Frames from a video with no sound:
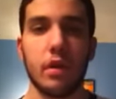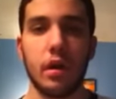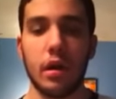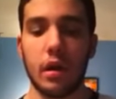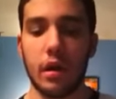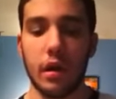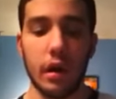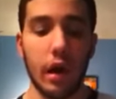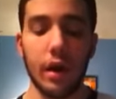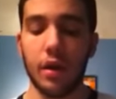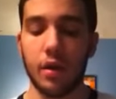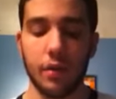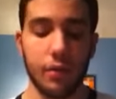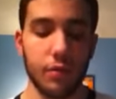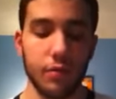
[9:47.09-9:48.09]
And I
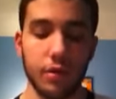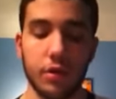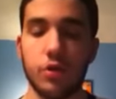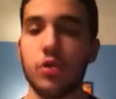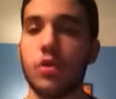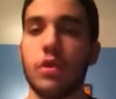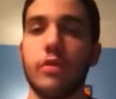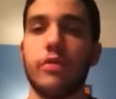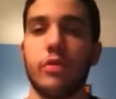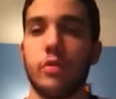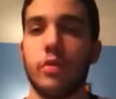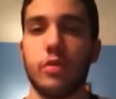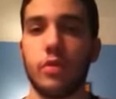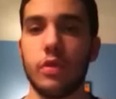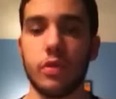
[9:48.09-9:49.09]
honestly would enjoy a
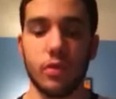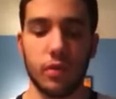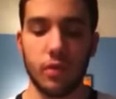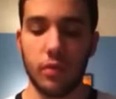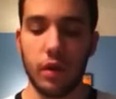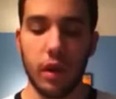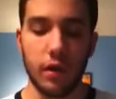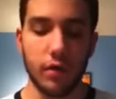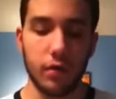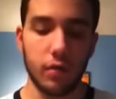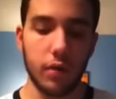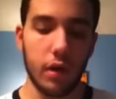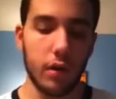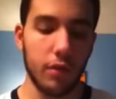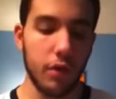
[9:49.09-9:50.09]
feud between those two guys,
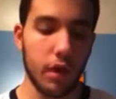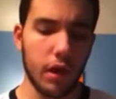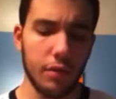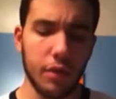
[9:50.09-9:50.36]
no doubt.